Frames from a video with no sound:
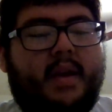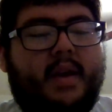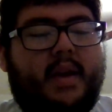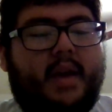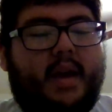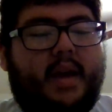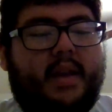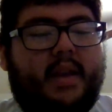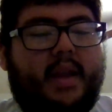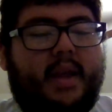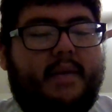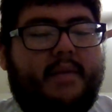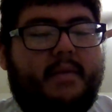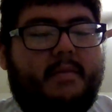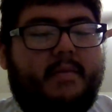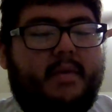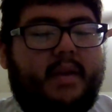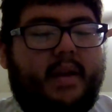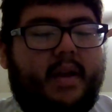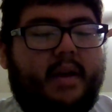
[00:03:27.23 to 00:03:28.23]
And David
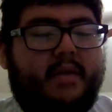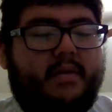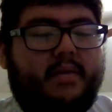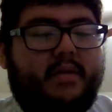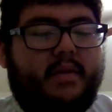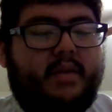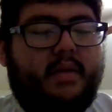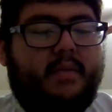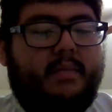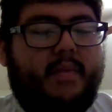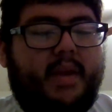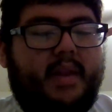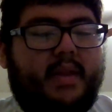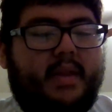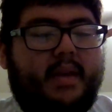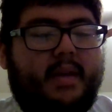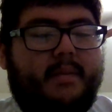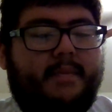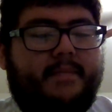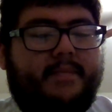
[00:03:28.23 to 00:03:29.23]
went out to meet
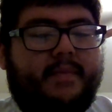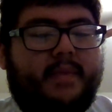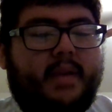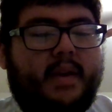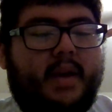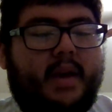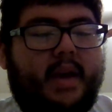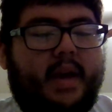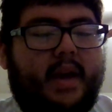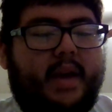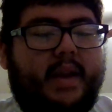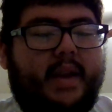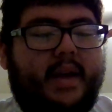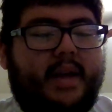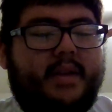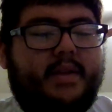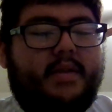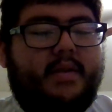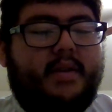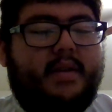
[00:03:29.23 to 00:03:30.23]
them, and
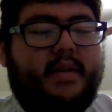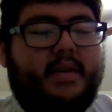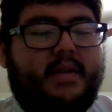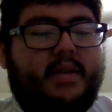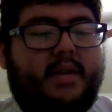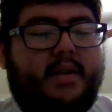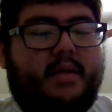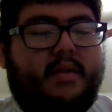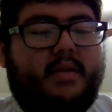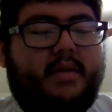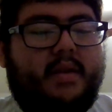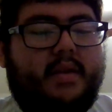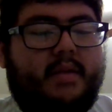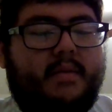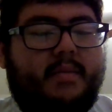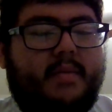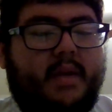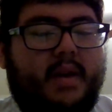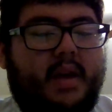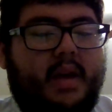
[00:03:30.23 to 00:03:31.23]
answered and said unto
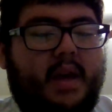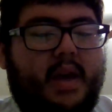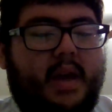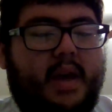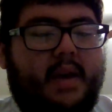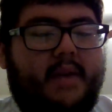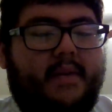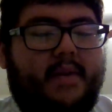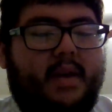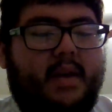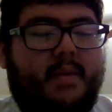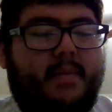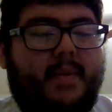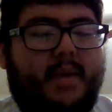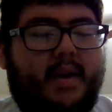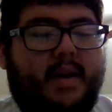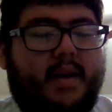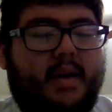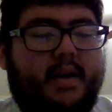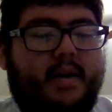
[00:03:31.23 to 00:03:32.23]
them, If ye be
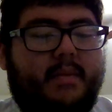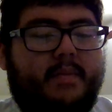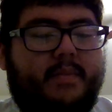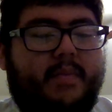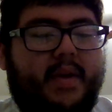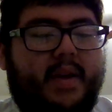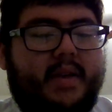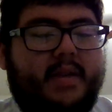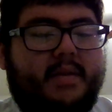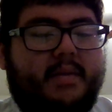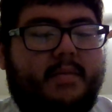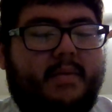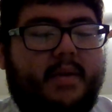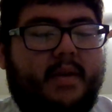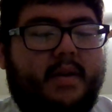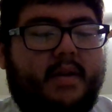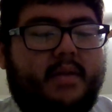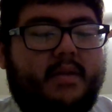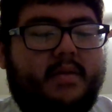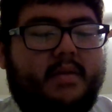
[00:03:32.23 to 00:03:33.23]
come peaceably
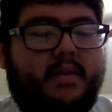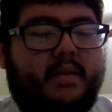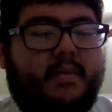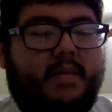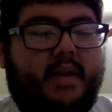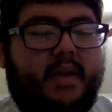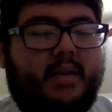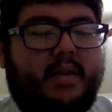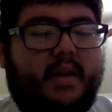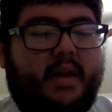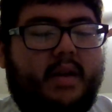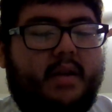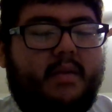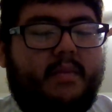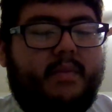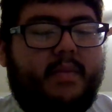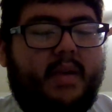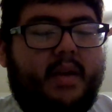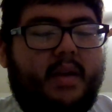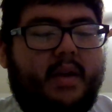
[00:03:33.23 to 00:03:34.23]
unto me to help
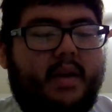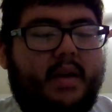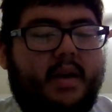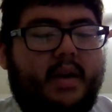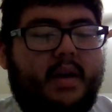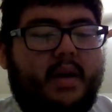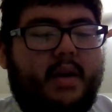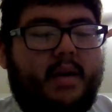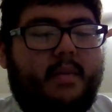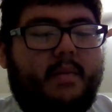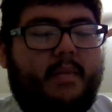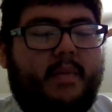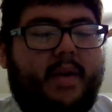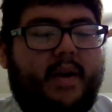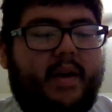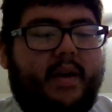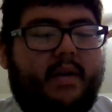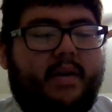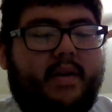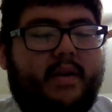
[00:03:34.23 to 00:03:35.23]
me,
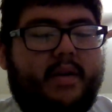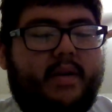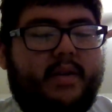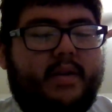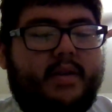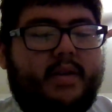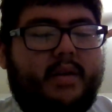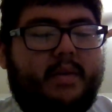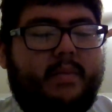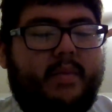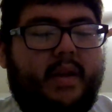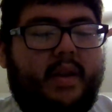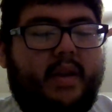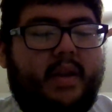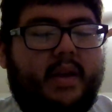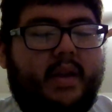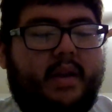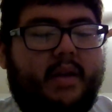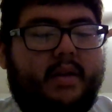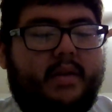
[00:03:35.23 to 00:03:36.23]
my heart shall be
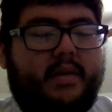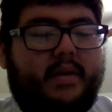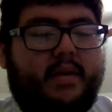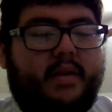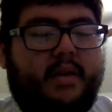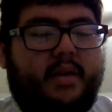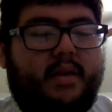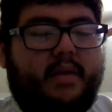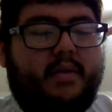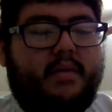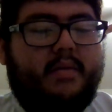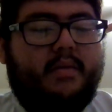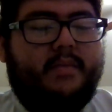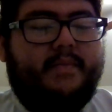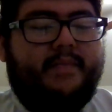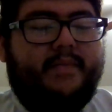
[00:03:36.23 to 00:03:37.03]
knit unto you.